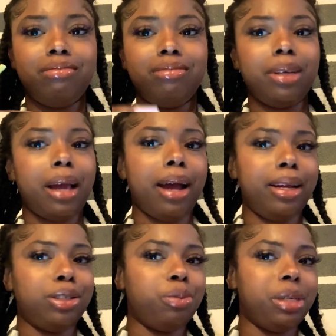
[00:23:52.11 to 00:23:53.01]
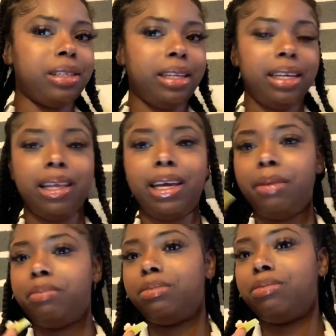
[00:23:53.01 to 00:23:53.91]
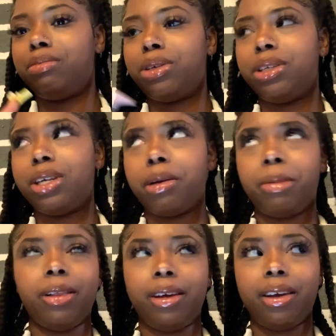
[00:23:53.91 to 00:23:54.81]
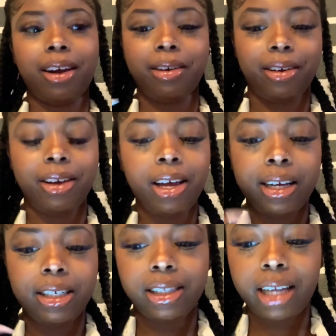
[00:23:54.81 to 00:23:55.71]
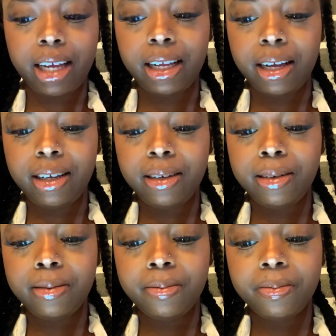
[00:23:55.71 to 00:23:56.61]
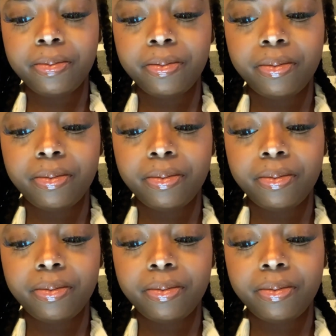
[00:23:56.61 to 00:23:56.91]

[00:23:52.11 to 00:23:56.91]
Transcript: the guy that you mentally claim start talking to me like i don't know just take that um